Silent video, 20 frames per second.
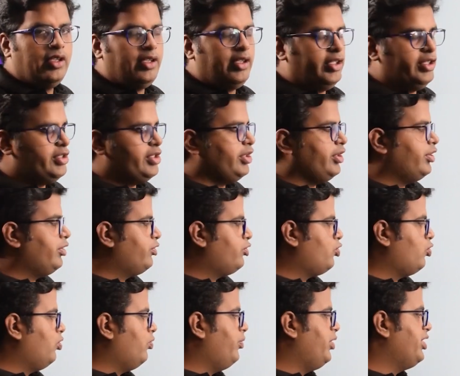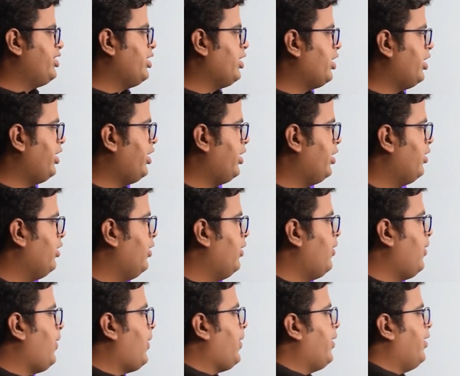digits. So basically
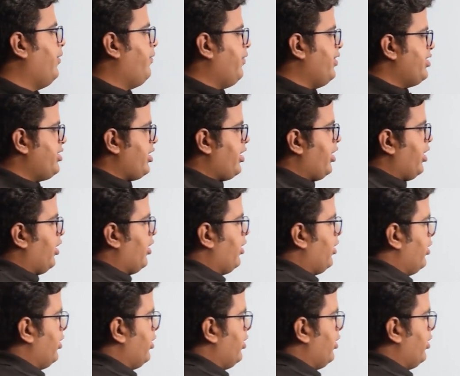if we say